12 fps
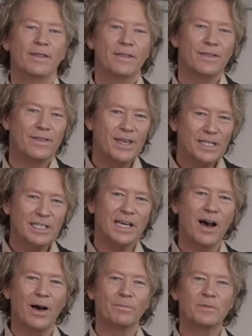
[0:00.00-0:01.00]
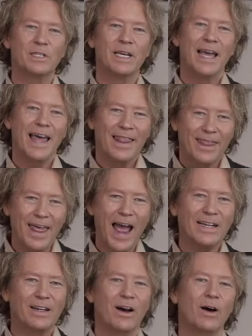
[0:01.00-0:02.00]
This comes,
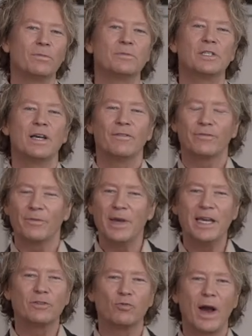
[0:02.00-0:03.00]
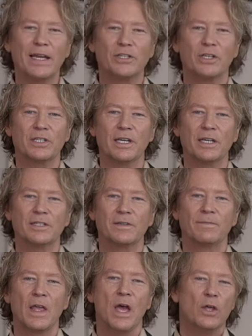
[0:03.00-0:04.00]
that comes from His
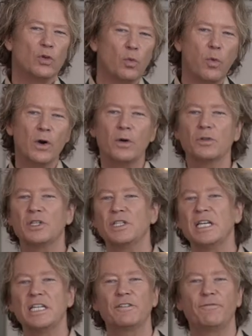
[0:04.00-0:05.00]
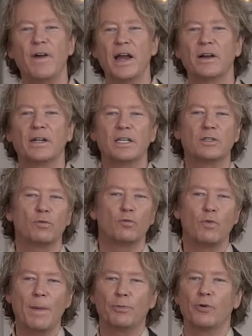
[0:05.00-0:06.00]
righteousness. The world seeks fairness,
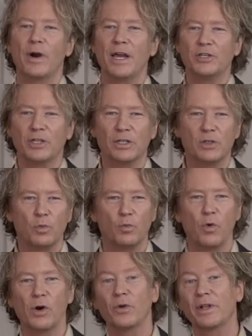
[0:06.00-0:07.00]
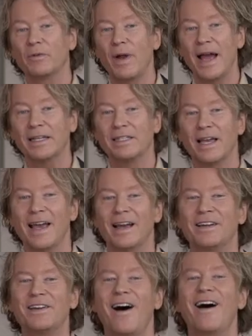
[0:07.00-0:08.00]
reparations, worldly rights.
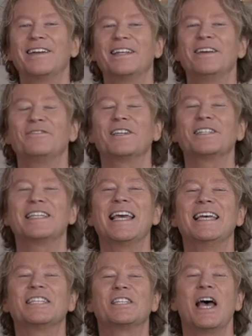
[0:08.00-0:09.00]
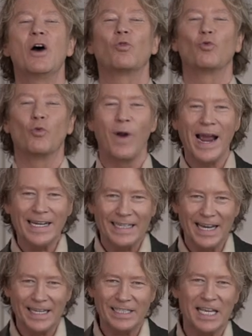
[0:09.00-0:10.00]
God gives us His
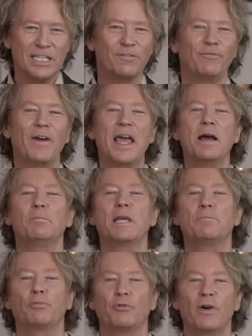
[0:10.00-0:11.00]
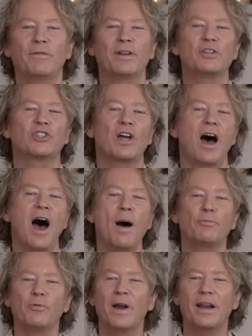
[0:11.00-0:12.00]
rightness, His family privilege to
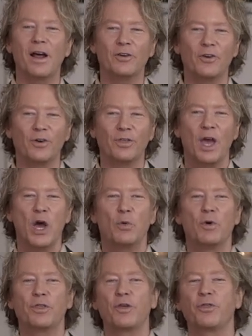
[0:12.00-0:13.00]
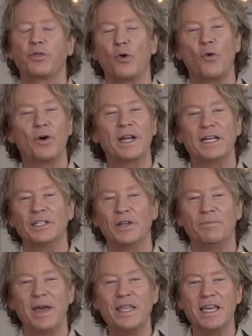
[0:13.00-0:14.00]
operate on earth with authority and
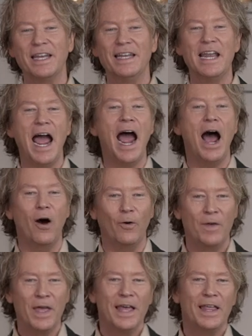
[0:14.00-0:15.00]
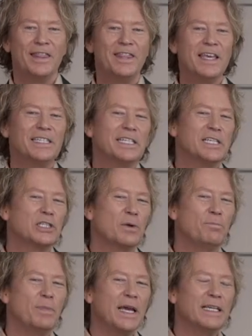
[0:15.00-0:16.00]
dominion. Now, this is a
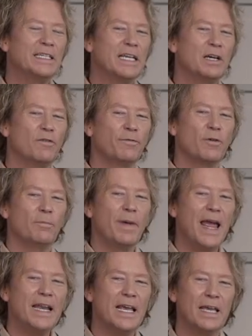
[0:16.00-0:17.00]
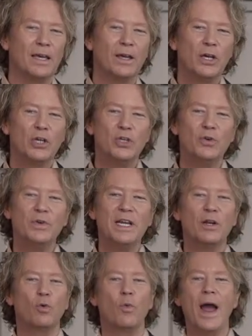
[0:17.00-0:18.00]
big deal for many. You
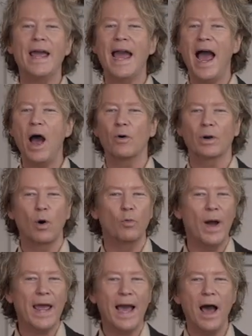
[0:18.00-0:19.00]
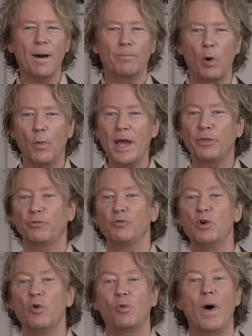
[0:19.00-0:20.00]
need a way out, a way up, a way
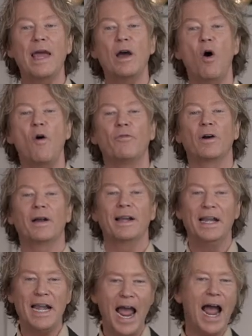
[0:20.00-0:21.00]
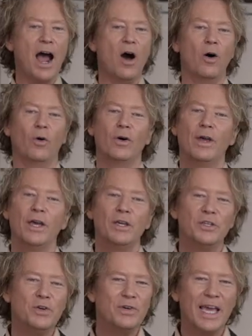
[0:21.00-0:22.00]
through, a way over. Now,
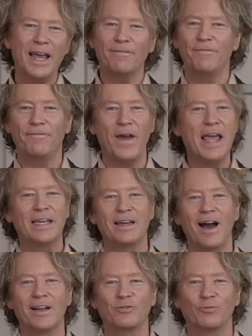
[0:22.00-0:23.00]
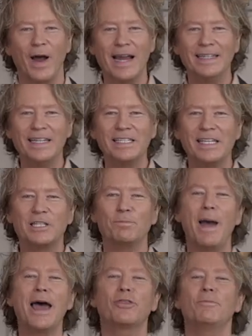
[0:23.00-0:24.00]
you can't fake God's rightness. It's
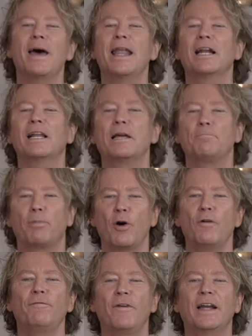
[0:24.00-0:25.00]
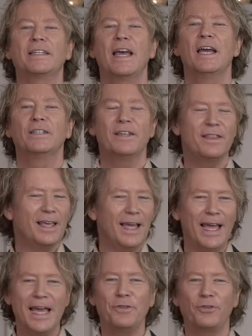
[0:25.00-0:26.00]
mathematically perfect to the
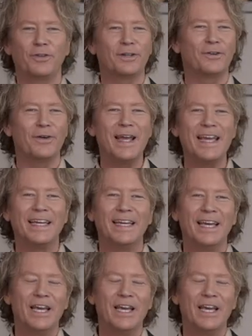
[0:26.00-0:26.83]
nth degree.